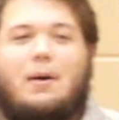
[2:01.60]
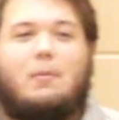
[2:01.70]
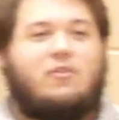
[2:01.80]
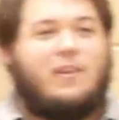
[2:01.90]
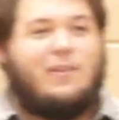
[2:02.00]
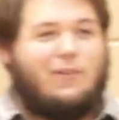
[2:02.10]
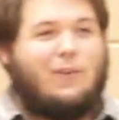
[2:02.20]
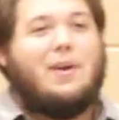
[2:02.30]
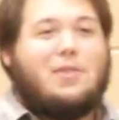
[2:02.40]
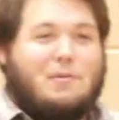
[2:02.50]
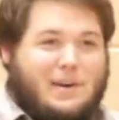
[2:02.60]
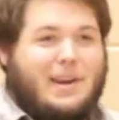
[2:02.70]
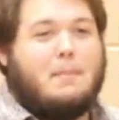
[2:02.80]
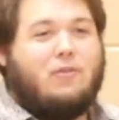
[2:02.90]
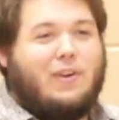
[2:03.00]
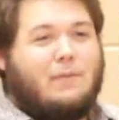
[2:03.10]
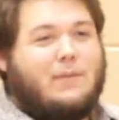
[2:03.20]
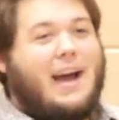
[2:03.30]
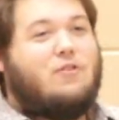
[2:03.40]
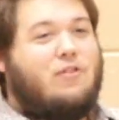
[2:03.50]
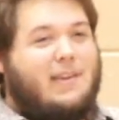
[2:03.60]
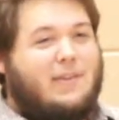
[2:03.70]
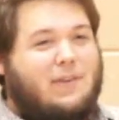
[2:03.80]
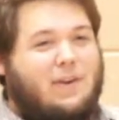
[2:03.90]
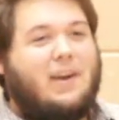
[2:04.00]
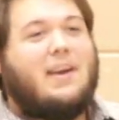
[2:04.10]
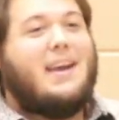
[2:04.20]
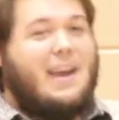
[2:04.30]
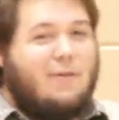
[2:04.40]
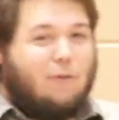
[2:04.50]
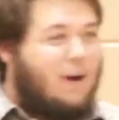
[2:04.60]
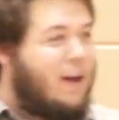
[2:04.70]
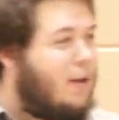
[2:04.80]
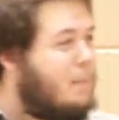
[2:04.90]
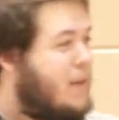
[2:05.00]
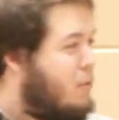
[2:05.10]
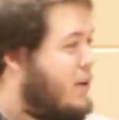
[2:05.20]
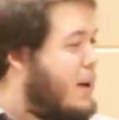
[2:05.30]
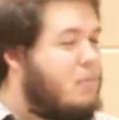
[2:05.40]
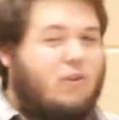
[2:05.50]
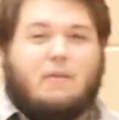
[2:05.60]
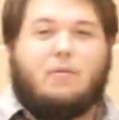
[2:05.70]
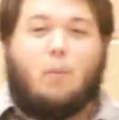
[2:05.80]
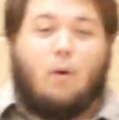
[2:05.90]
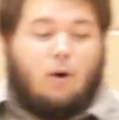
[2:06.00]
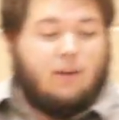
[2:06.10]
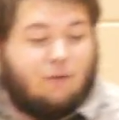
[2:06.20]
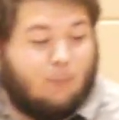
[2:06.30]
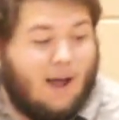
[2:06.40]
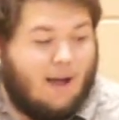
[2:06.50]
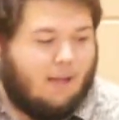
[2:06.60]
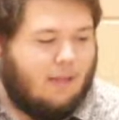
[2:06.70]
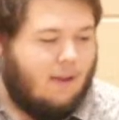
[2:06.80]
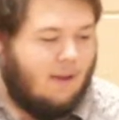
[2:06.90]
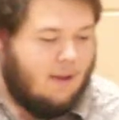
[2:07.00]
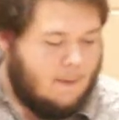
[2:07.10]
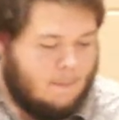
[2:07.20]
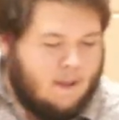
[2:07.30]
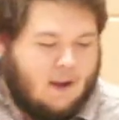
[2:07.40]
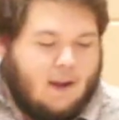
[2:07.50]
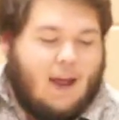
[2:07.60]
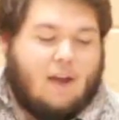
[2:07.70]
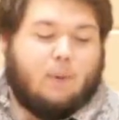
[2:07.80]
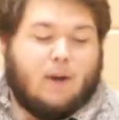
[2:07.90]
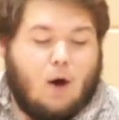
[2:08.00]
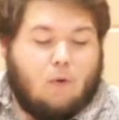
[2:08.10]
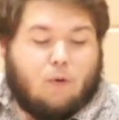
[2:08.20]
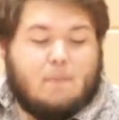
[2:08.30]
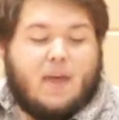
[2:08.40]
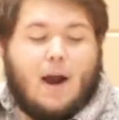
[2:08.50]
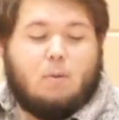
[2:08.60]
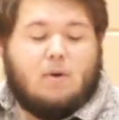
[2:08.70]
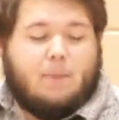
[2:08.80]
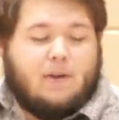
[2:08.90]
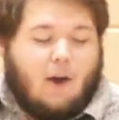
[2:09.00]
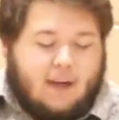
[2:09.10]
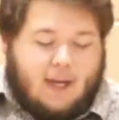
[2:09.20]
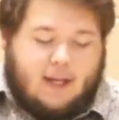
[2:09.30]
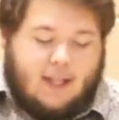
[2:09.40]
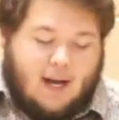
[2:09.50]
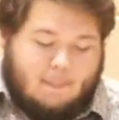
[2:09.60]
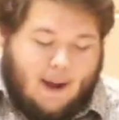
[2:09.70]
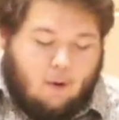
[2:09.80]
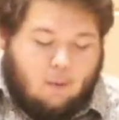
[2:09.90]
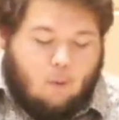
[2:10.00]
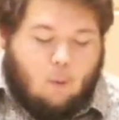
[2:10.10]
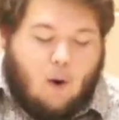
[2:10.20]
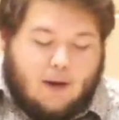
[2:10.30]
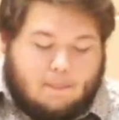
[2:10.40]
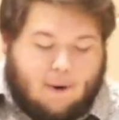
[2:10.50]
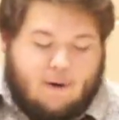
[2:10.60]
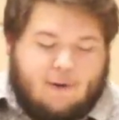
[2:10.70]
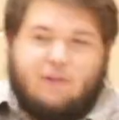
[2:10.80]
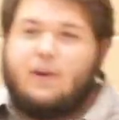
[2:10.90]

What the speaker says: which is the redemption of not just Israel, but the redemption of the world as well. Now, as we go from there, we've been talking a lot about one person